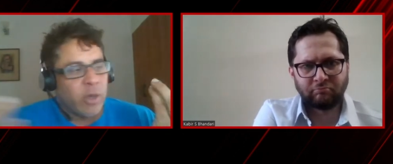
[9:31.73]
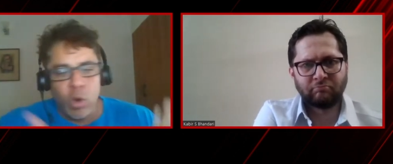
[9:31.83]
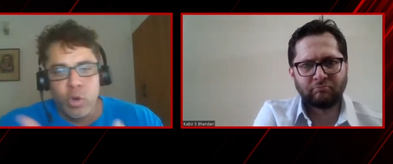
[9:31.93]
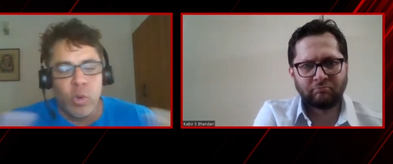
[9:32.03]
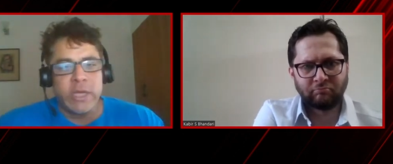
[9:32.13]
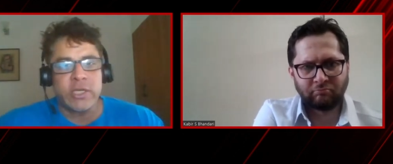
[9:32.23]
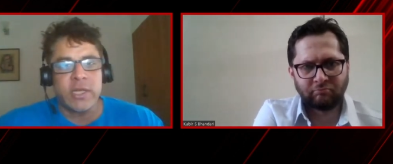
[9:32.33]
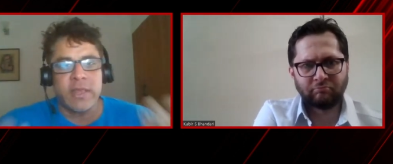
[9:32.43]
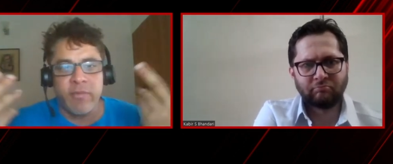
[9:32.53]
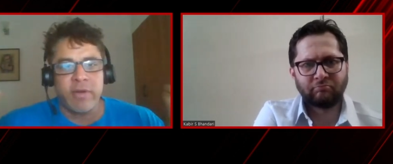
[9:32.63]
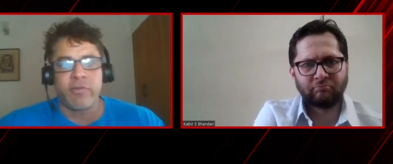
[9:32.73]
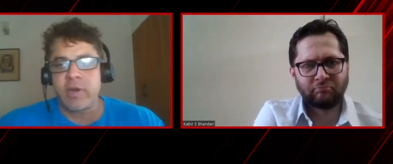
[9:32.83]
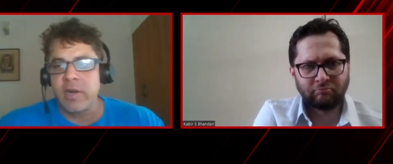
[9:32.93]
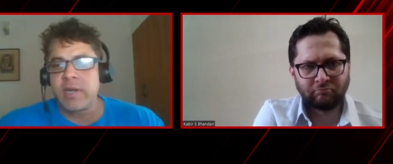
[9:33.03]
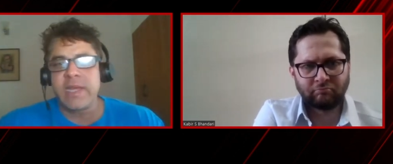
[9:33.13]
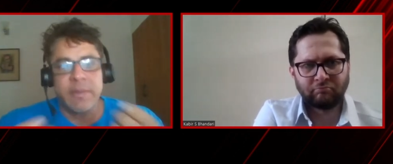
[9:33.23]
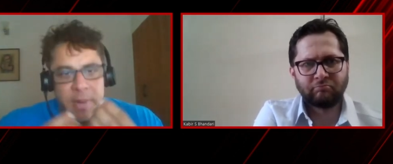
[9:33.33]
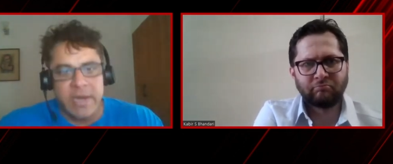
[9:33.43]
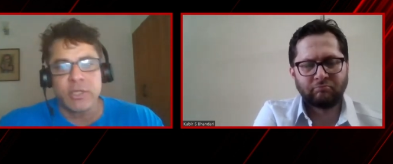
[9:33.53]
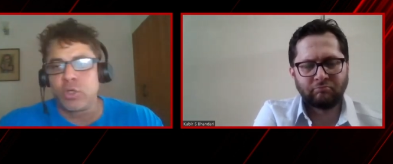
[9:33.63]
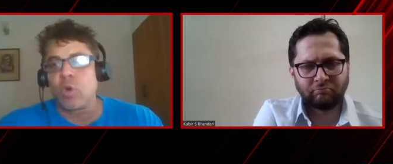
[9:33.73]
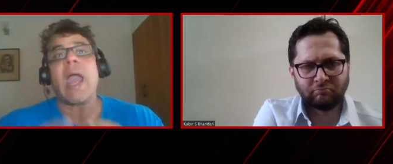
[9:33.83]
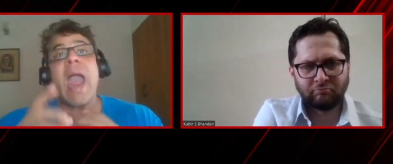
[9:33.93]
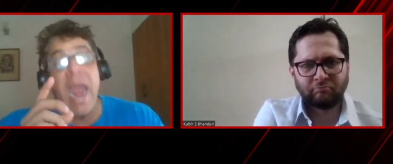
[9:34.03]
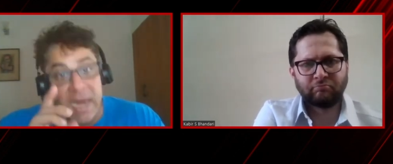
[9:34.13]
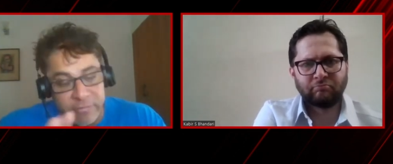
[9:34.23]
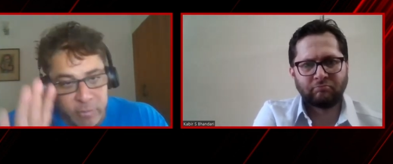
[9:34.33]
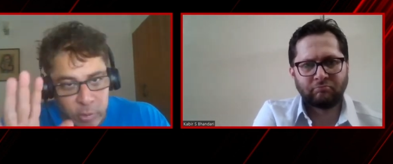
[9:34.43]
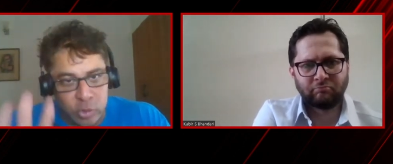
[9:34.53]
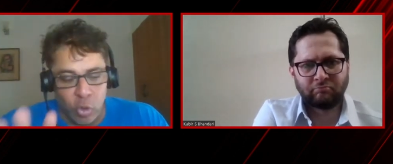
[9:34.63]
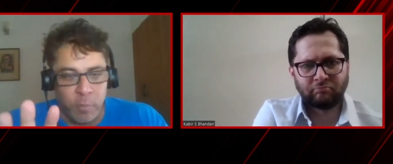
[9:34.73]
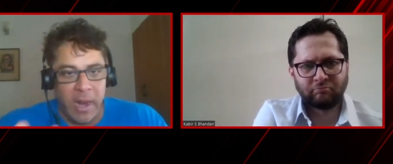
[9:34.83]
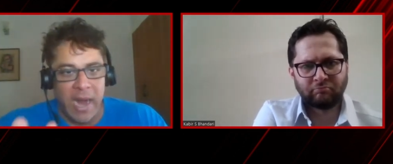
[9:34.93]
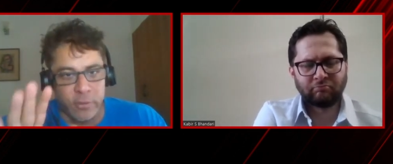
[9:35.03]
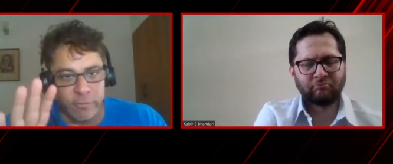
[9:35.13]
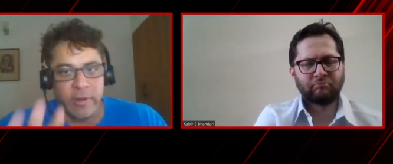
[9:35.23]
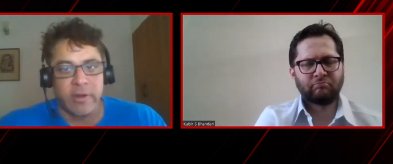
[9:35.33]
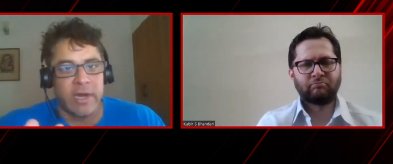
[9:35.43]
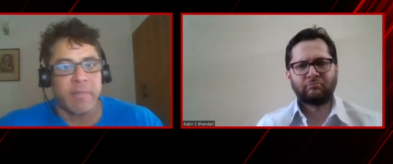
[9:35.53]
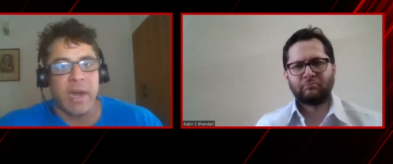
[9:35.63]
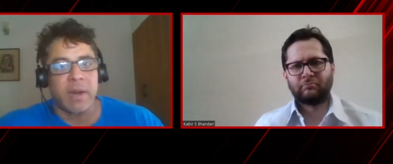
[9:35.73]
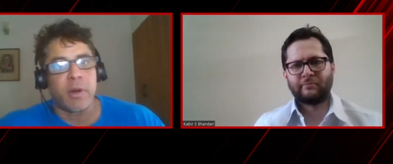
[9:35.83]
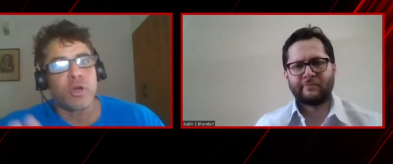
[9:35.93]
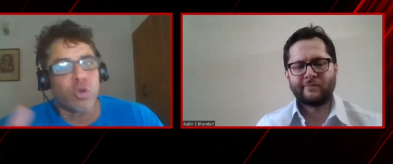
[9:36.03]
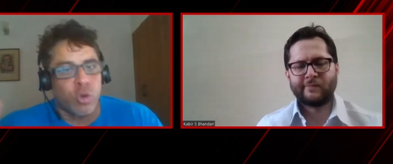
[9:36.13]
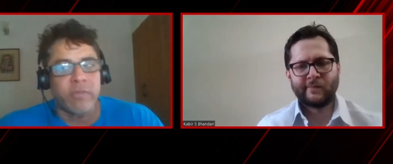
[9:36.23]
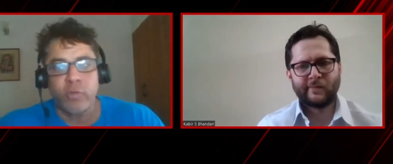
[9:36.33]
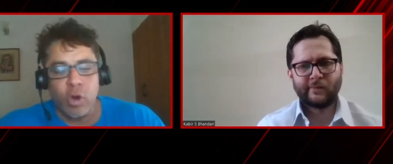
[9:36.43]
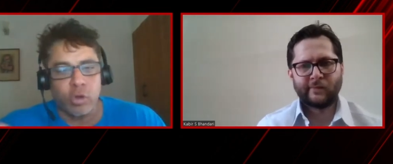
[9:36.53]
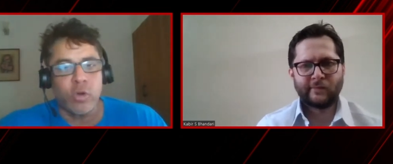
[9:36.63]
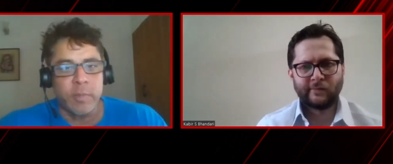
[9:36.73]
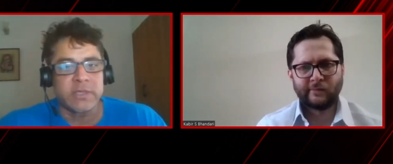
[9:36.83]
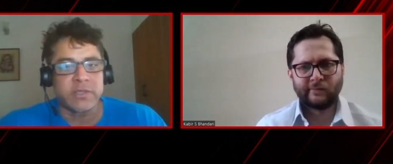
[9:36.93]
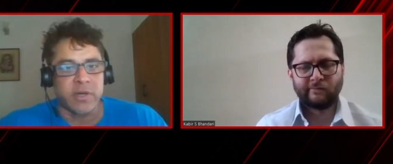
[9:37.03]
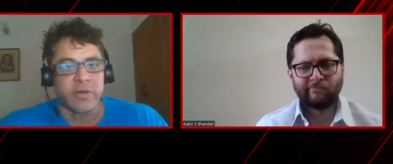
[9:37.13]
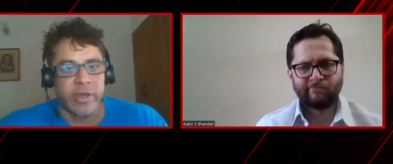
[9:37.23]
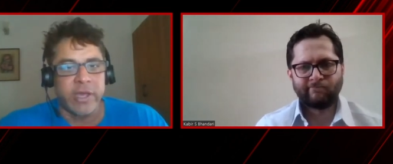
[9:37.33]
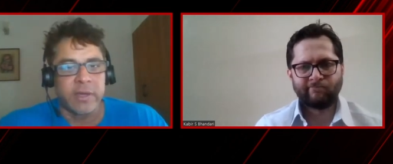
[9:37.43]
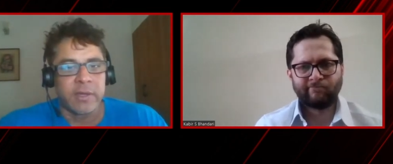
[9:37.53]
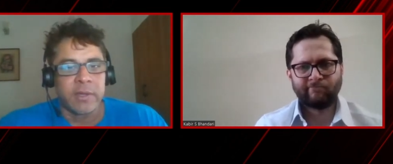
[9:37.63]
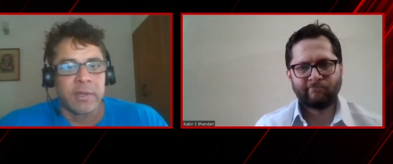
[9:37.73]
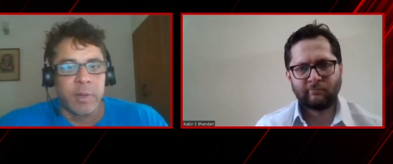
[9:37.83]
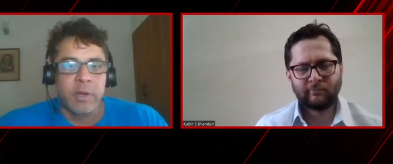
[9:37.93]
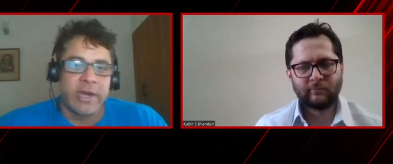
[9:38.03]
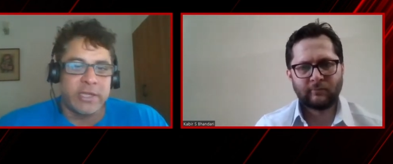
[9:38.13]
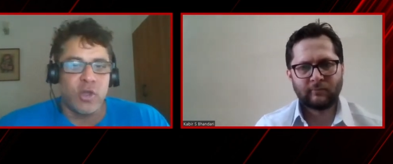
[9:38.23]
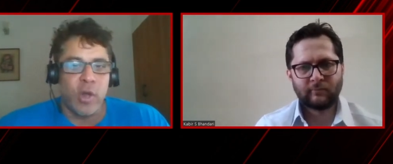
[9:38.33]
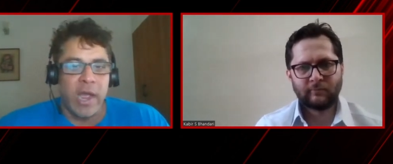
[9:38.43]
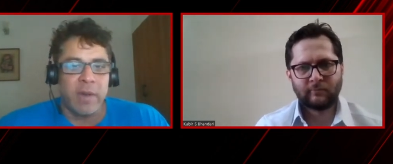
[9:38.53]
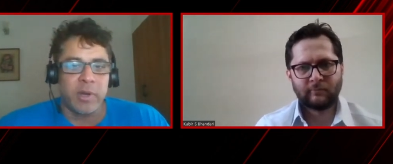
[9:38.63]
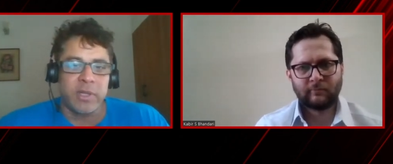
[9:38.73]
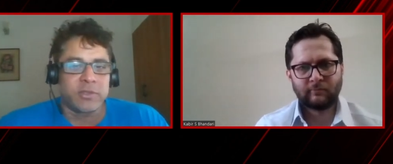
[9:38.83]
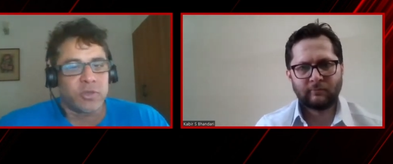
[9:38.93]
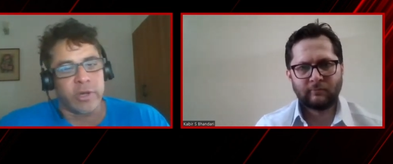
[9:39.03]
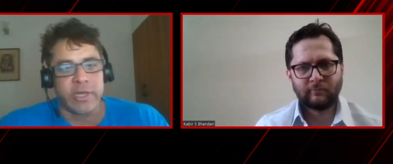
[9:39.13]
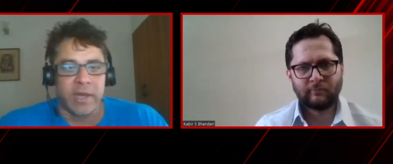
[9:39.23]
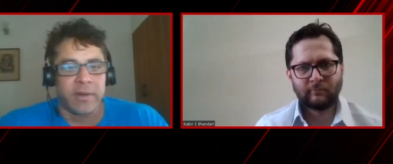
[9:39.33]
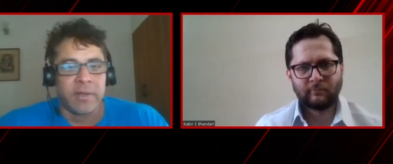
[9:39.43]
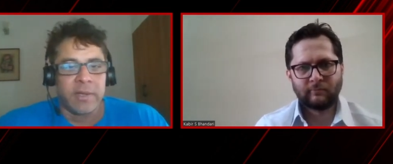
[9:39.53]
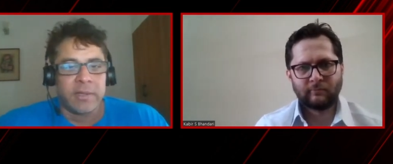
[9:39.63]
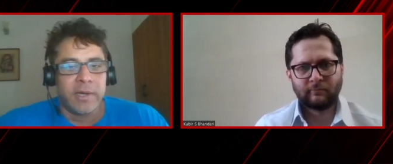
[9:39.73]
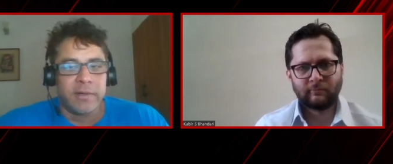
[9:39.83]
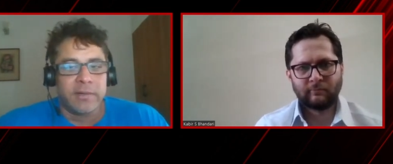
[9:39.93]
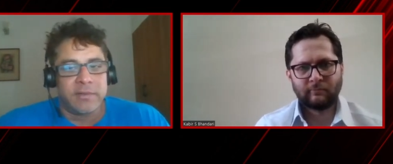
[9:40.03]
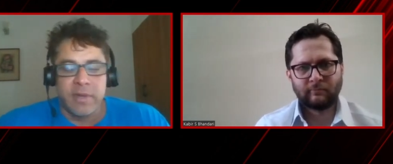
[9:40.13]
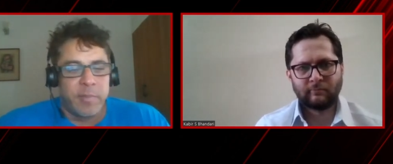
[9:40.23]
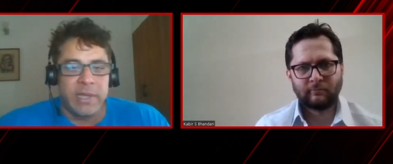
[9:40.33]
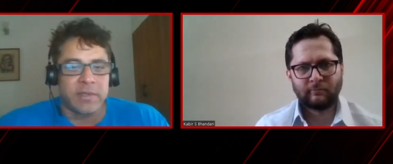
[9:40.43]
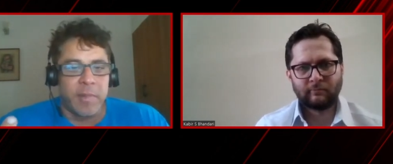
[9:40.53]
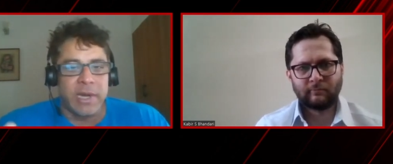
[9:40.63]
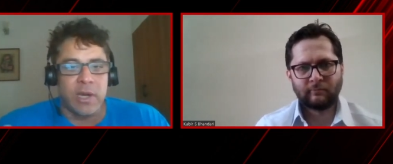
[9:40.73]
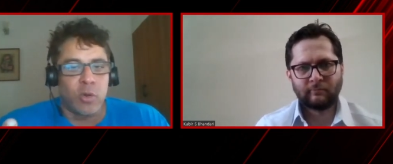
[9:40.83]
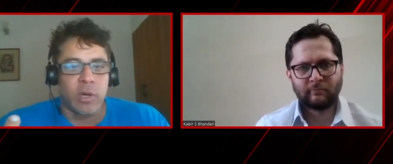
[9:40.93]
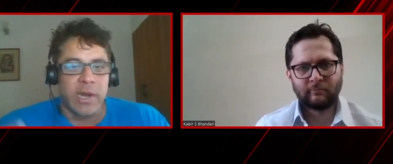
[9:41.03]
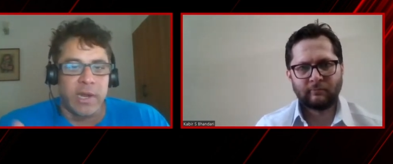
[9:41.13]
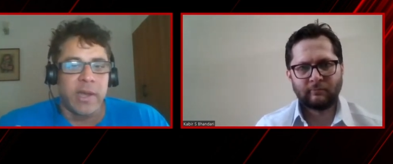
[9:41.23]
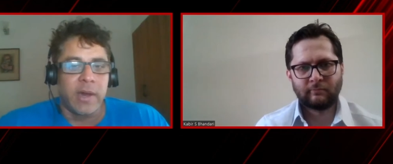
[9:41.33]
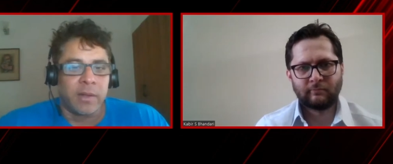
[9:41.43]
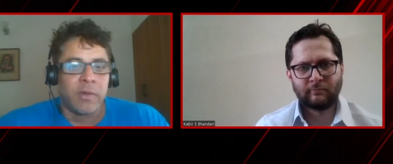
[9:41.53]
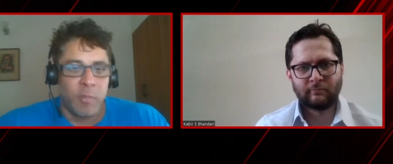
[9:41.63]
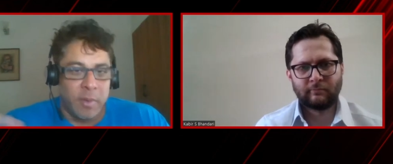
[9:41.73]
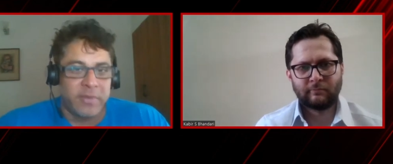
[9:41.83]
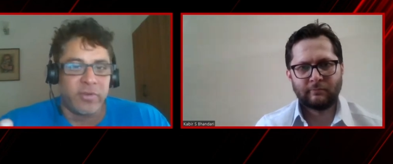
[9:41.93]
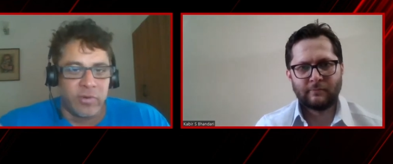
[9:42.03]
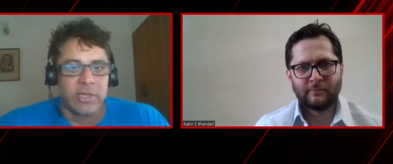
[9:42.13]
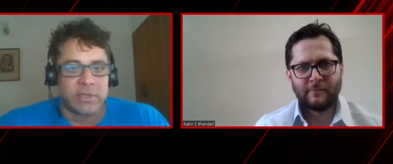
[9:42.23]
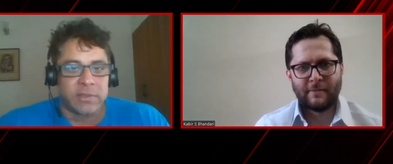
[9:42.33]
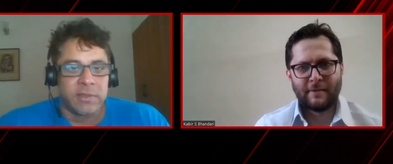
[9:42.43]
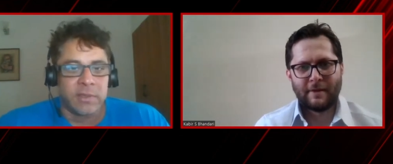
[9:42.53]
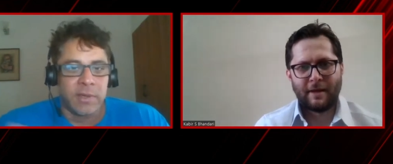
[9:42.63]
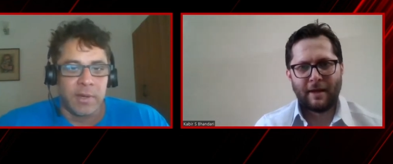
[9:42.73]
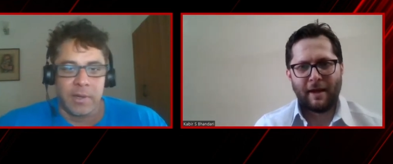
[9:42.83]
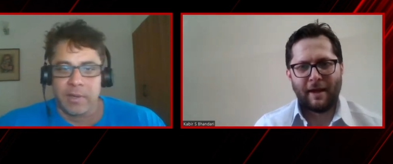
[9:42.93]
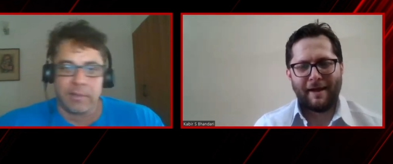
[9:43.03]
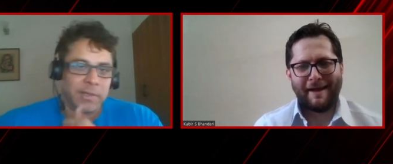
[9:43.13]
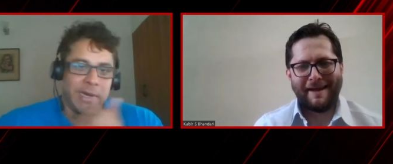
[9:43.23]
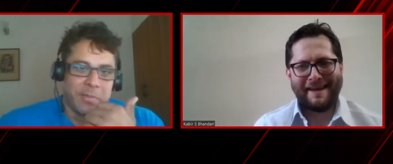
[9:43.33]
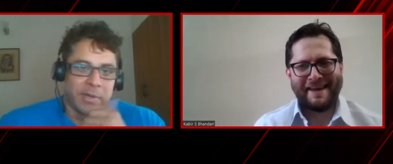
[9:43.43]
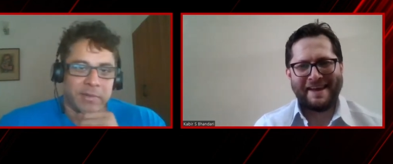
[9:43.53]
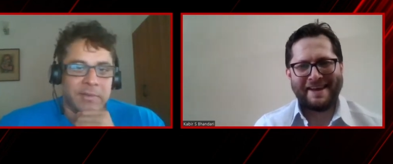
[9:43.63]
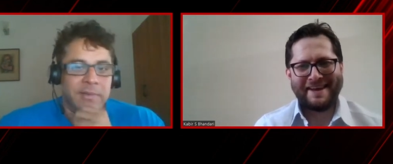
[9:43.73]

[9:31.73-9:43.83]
Speaker 1: all know each other. They're one fraternity. He made a joke, and if it was so bad, you felt really bad about it, you could have talked to him in a certain way. But raising your hand, brother, sorry, yaar, then it makes America look like India, or maybe even worse. Uh, the neighbor.